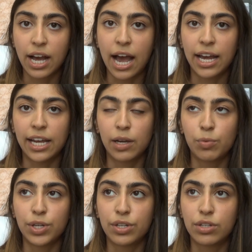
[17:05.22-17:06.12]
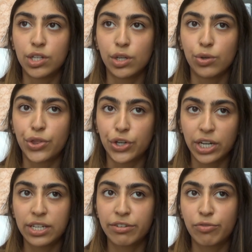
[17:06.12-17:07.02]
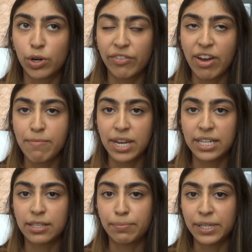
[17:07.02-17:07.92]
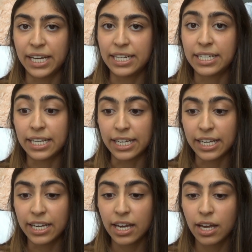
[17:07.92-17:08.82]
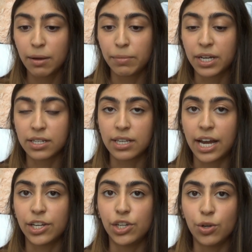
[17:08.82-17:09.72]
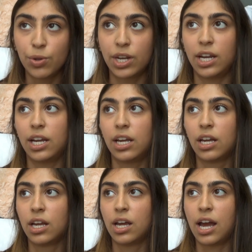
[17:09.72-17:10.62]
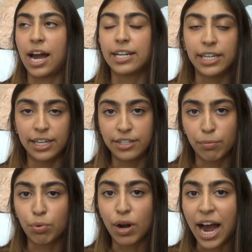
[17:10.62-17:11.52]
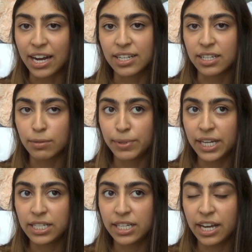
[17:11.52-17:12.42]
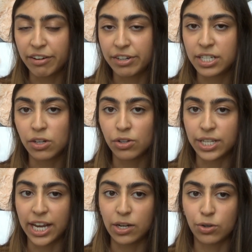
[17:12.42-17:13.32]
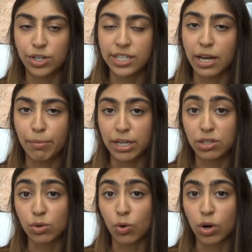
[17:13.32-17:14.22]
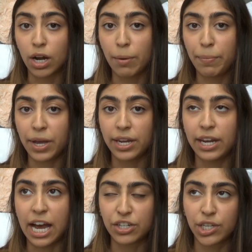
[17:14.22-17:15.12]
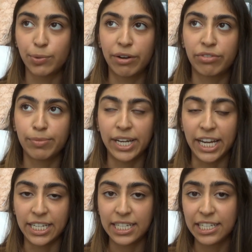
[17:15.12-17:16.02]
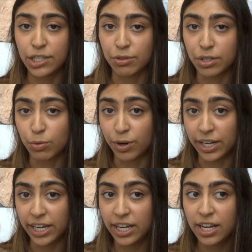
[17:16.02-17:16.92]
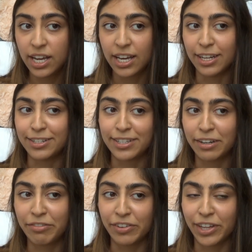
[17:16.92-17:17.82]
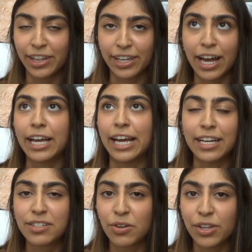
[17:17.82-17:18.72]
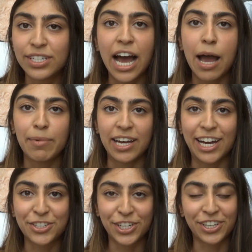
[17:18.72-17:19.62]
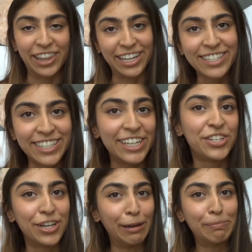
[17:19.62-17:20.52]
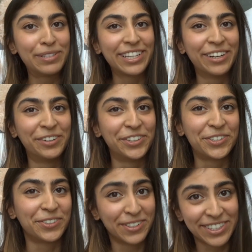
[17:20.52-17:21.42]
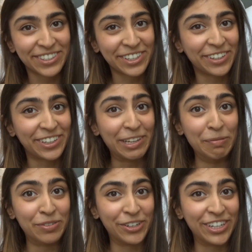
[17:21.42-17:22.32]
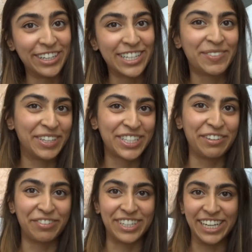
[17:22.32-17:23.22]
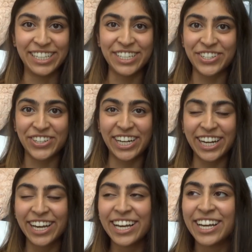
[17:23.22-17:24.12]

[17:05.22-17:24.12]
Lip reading: I would do 30 to 45 minutes of PAT because I knew that I needed to practice PAT every single day in order to get my score up, and it actually went from an 18 to a 20, and instead of feeling like I guessed all the time, I actually could like see shapes, which was important, especially for dentistry.